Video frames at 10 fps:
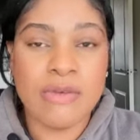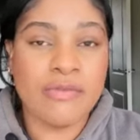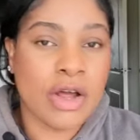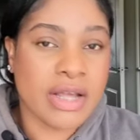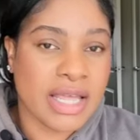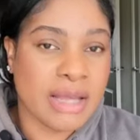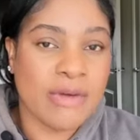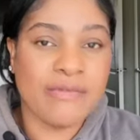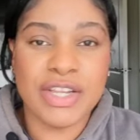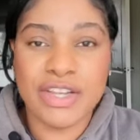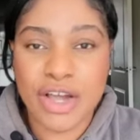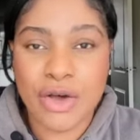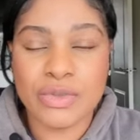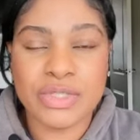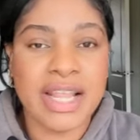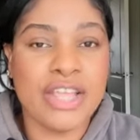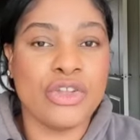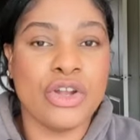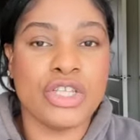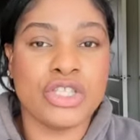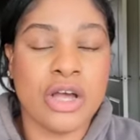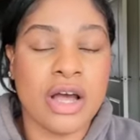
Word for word: my vlogging, my videos, letting you know,